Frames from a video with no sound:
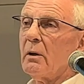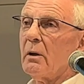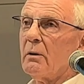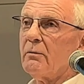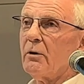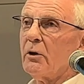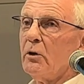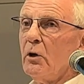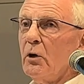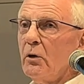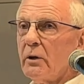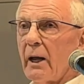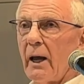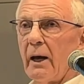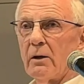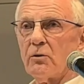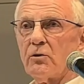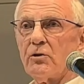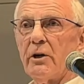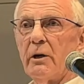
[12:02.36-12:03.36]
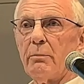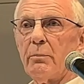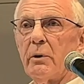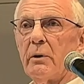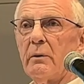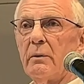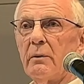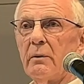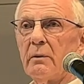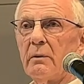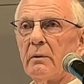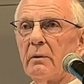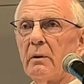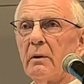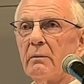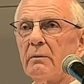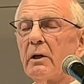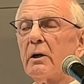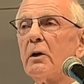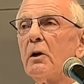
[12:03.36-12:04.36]
of a new township
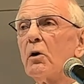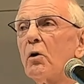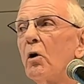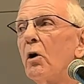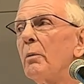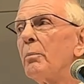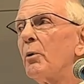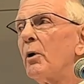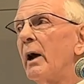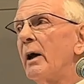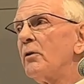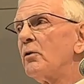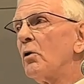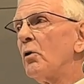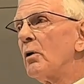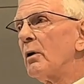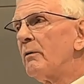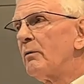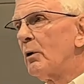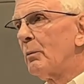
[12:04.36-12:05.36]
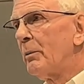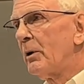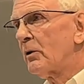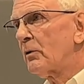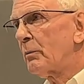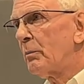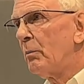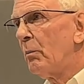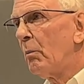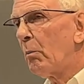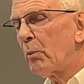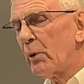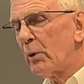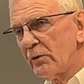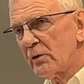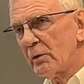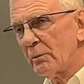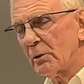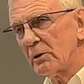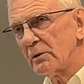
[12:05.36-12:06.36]
that incorporates all of the best
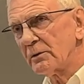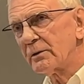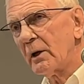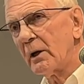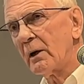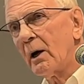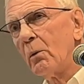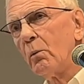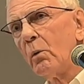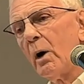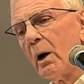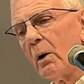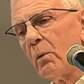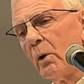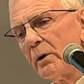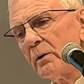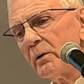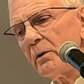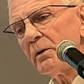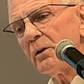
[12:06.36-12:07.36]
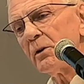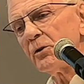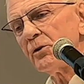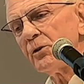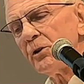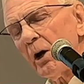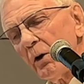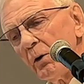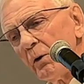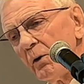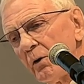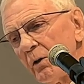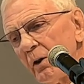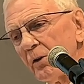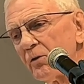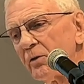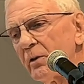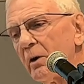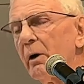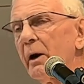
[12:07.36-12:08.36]
principles. And I wanted to show you
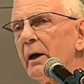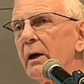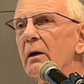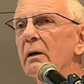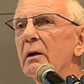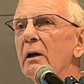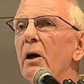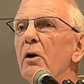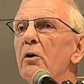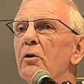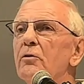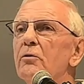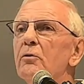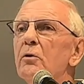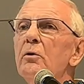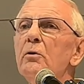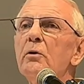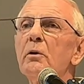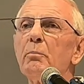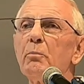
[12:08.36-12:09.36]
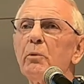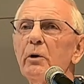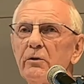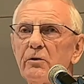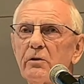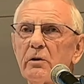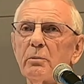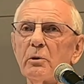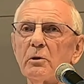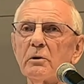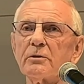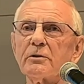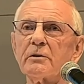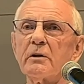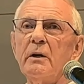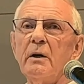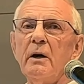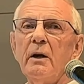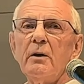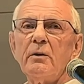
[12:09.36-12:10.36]
this so I can go through the principles
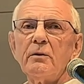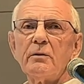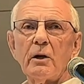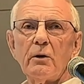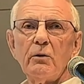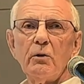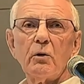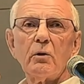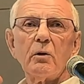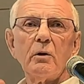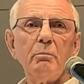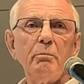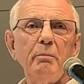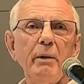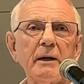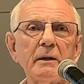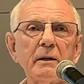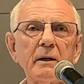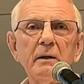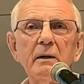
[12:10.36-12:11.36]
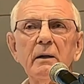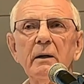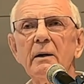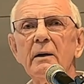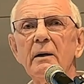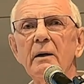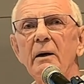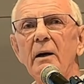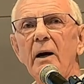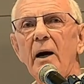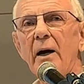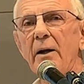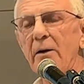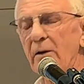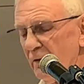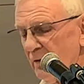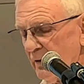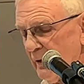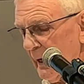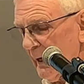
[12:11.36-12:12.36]
so you can better
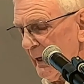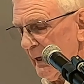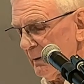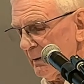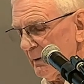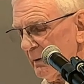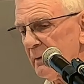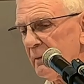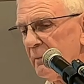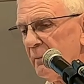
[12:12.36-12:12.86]
understand.